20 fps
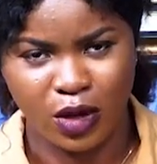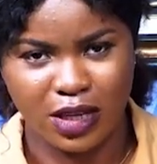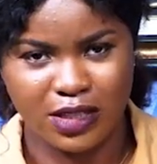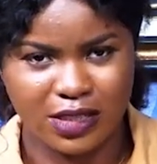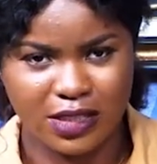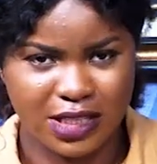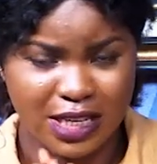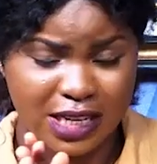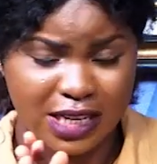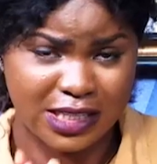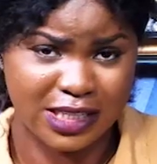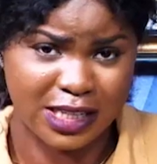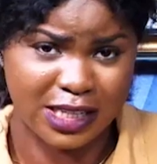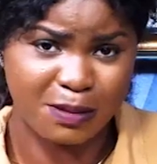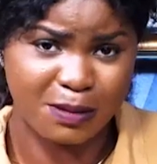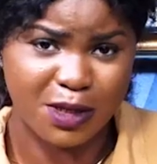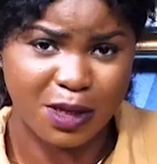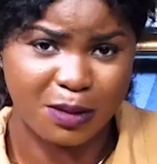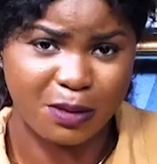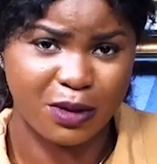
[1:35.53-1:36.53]
Is it
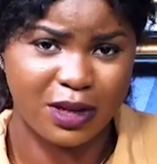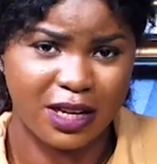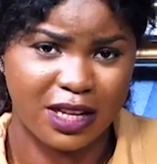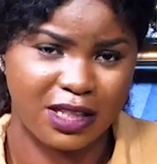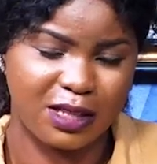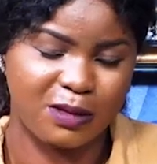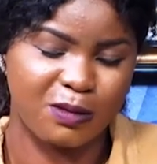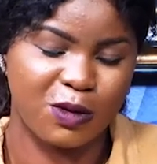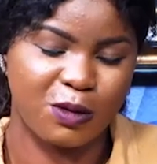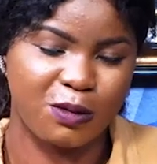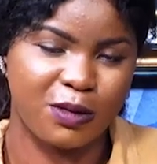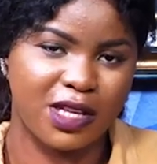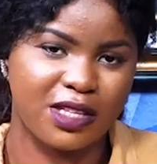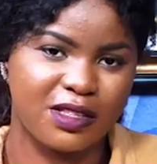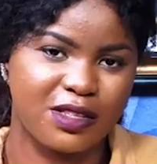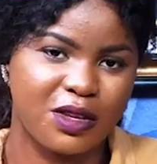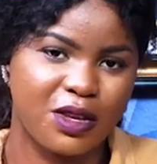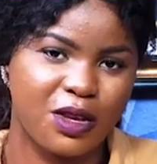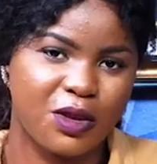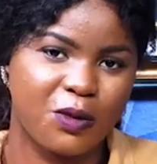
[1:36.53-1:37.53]
acceptable at the
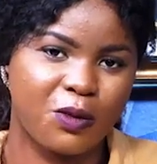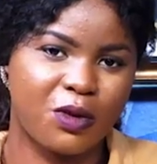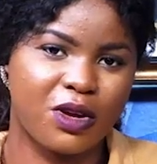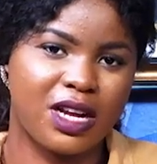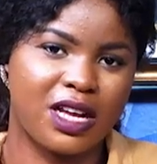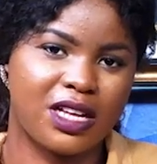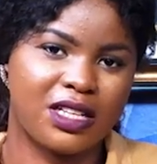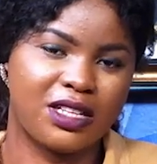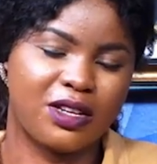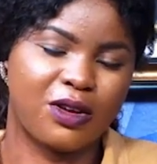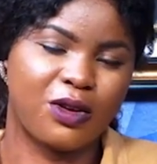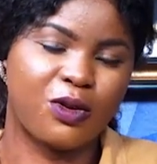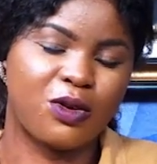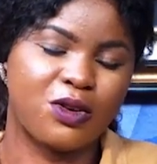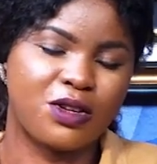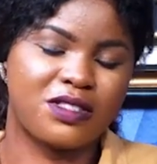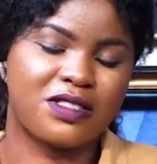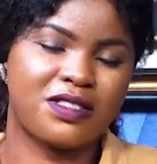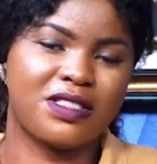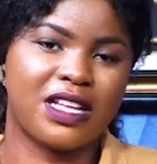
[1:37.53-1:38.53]
moment? What are the
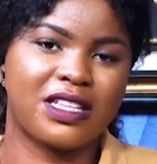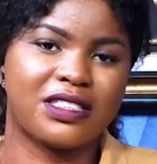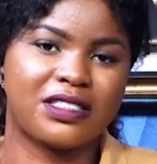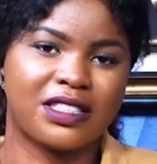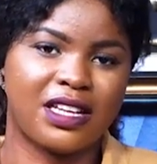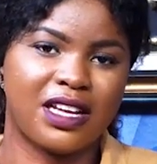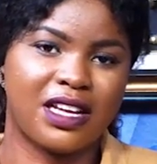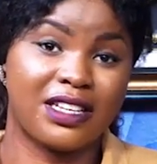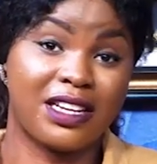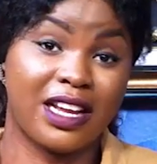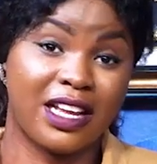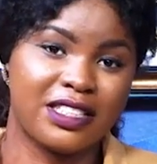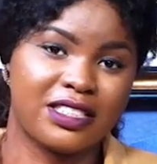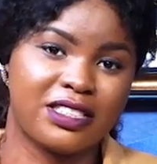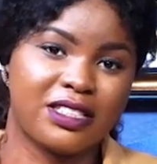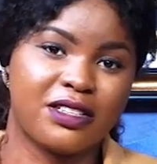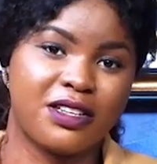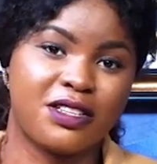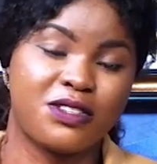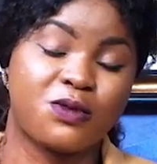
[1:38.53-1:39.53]
odds that
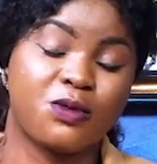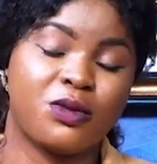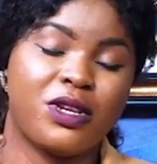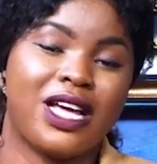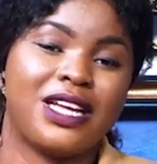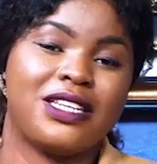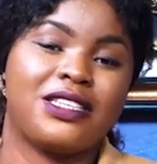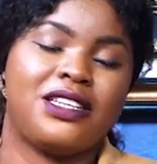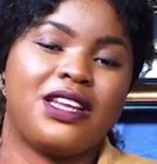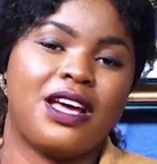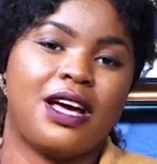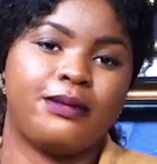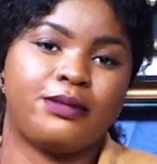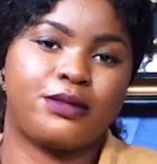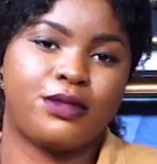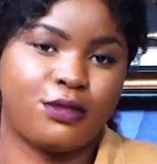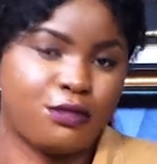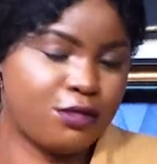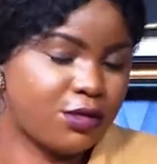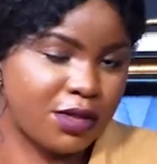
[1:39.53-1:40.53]
Nigerians will
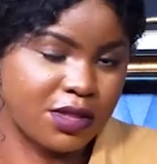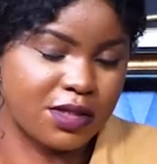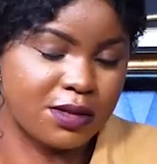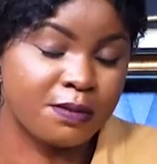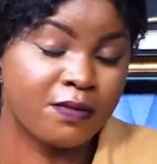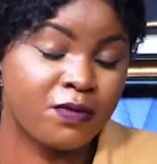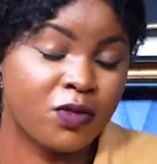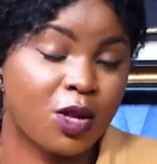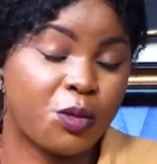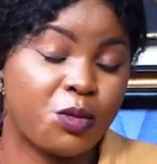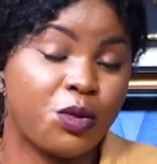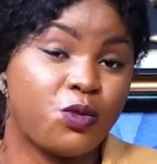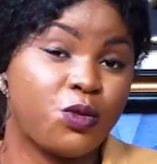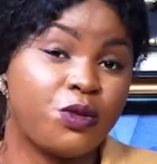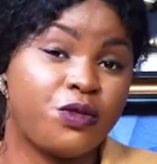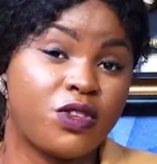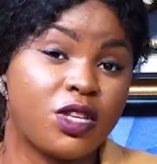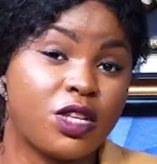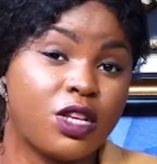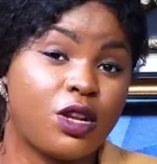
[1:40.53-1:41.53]
adapt to it? I mean,
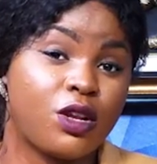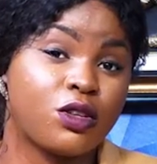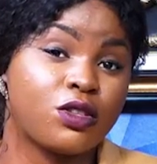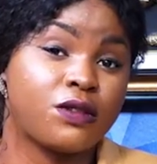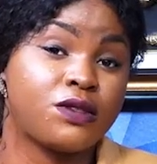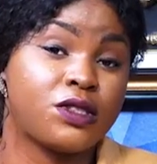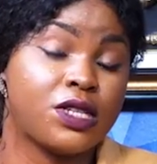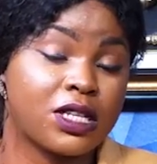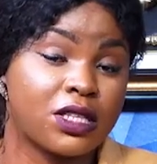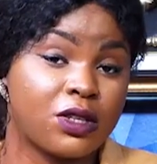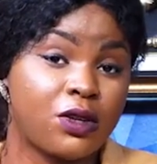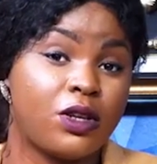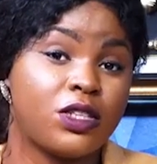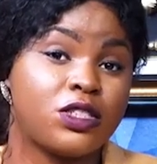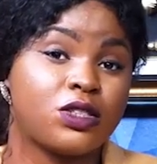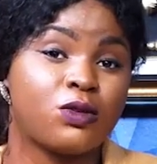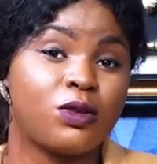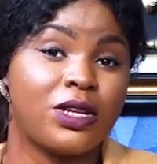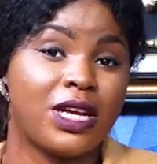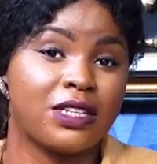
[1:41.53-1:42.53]
we've seen a lot of
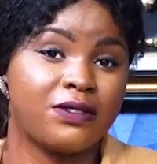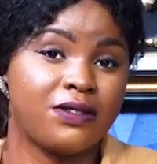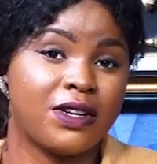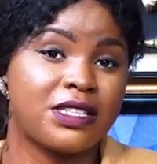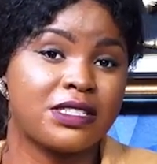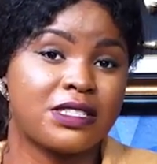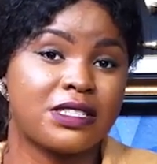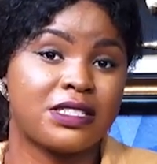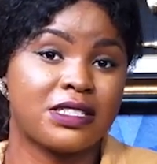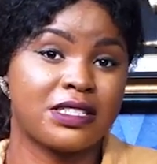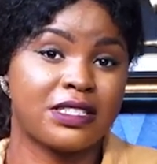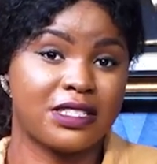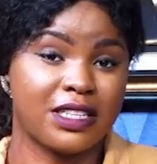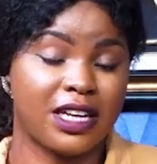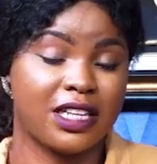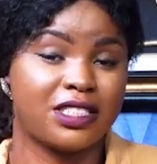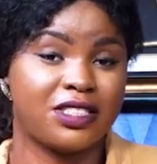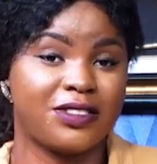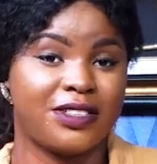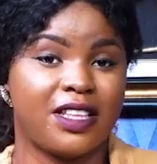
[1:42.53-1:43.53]
technological advances in
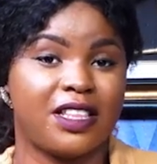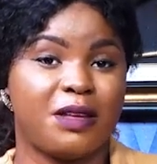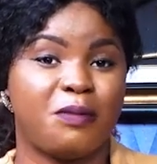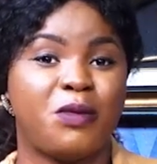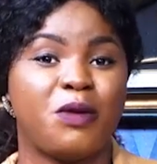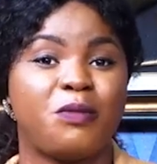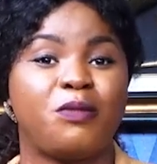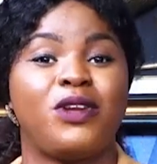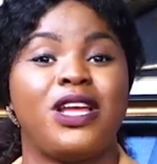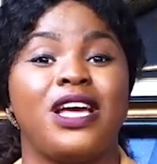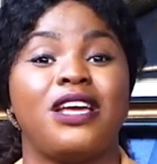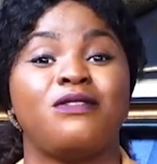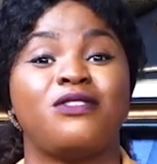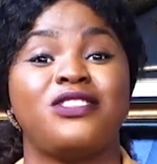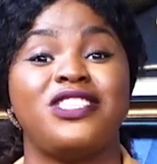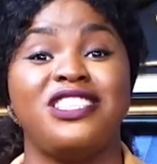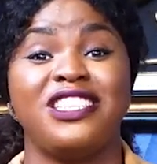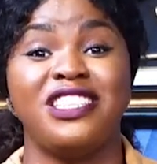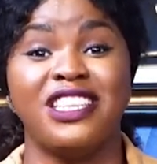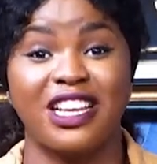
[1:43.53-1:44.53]
Nigeria that people are
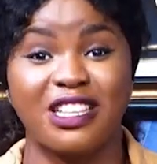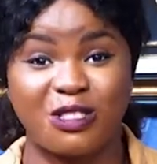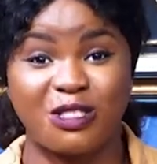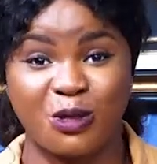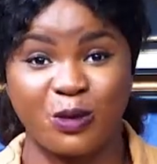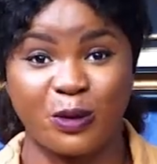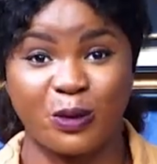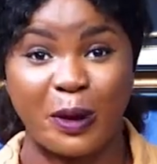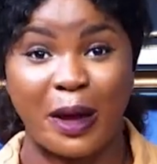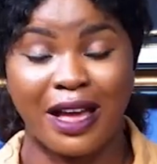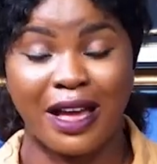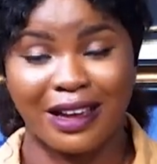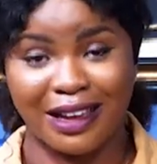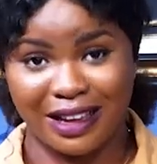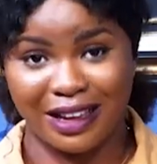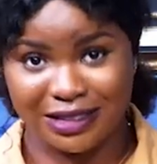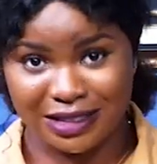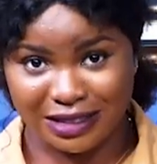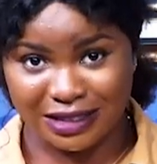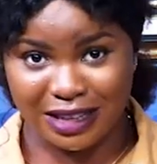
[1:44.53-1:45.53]
even yet to
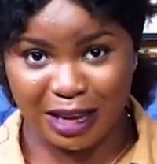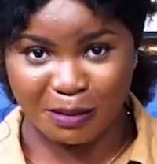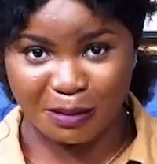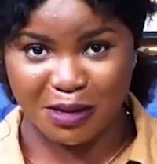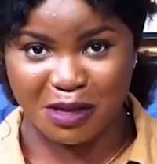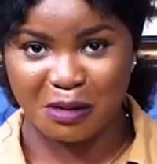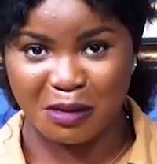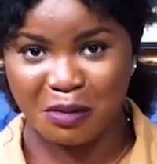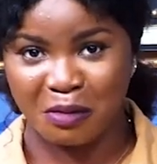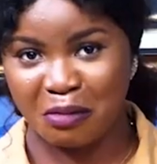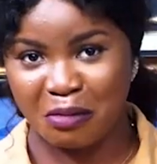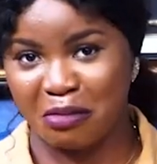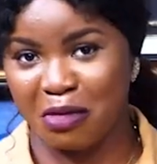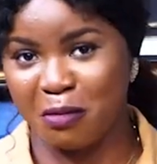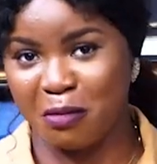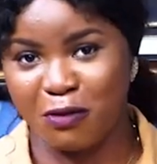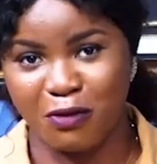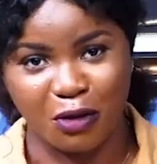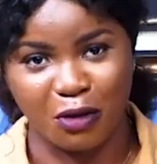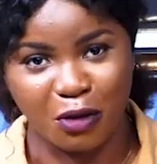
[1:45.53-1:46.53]
accept,
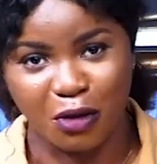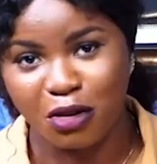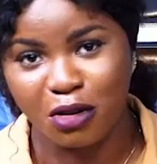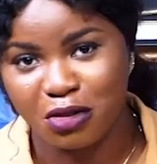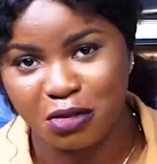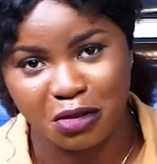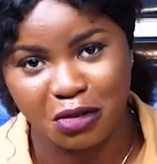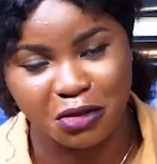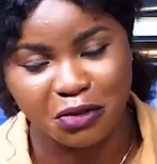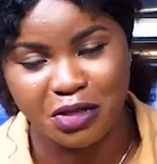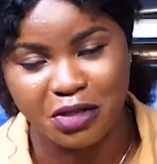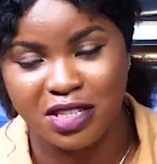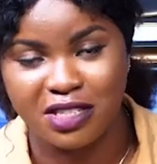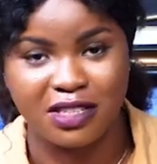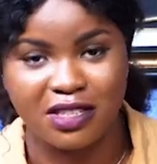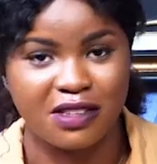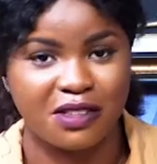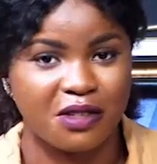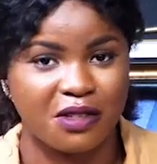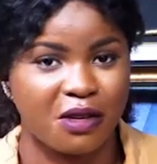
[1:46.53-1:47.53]
maybe for cultural
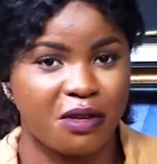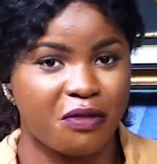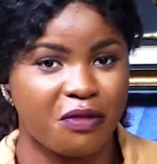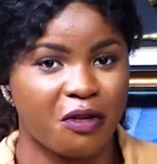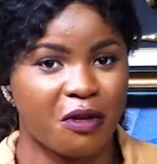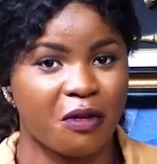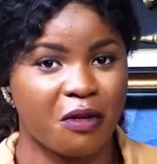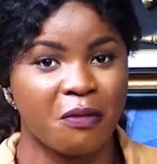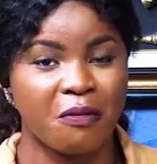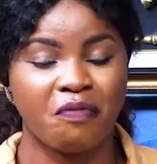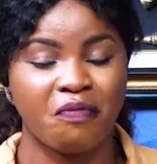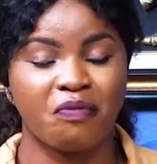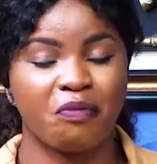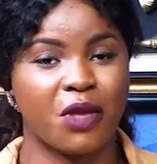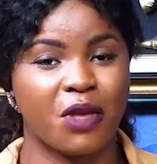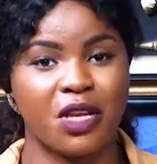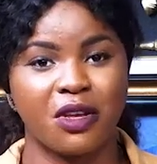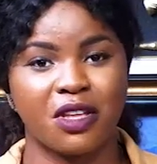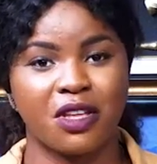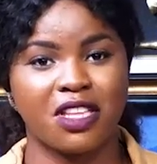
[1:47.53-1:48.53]
reasons or for
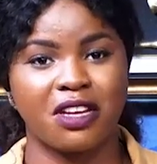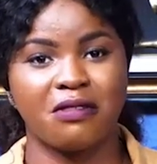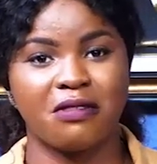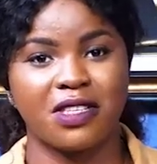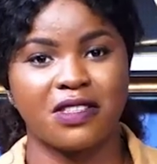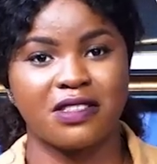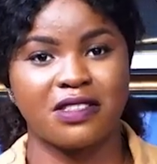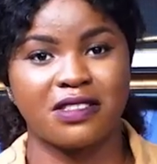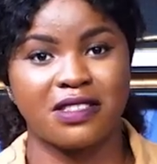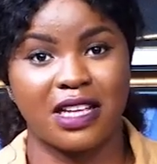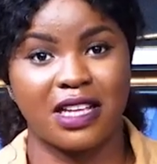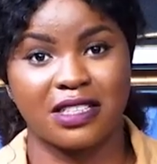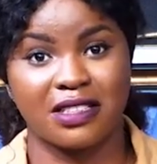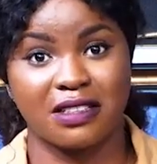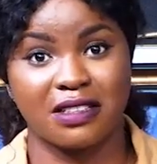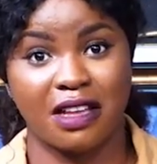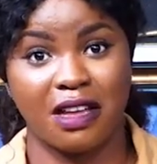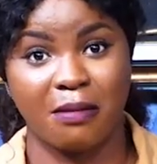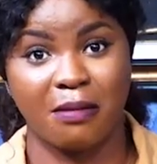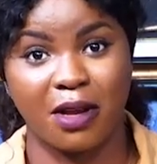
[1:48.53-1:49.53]
many other reasons that
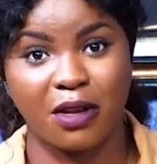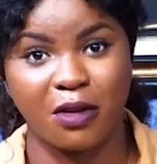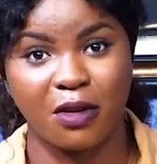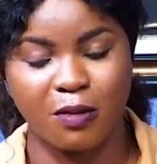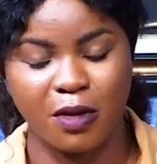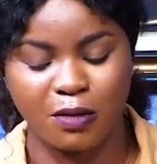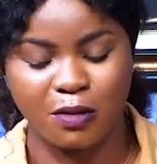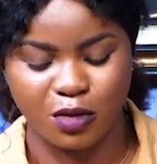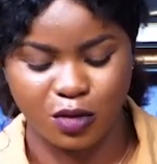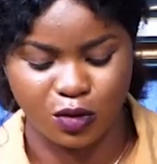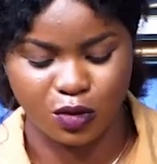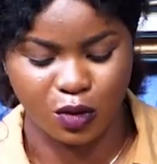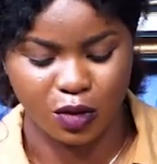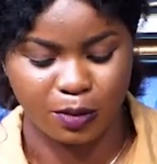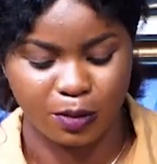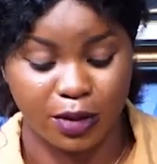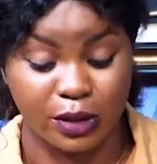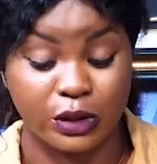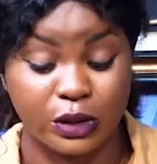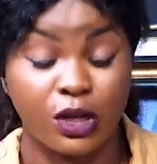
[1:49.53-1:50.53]
I might not be able to talk
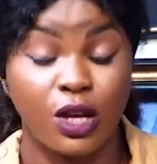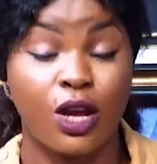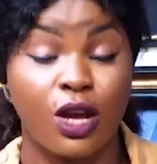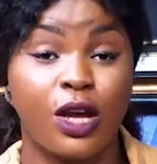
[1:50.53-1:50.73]
about.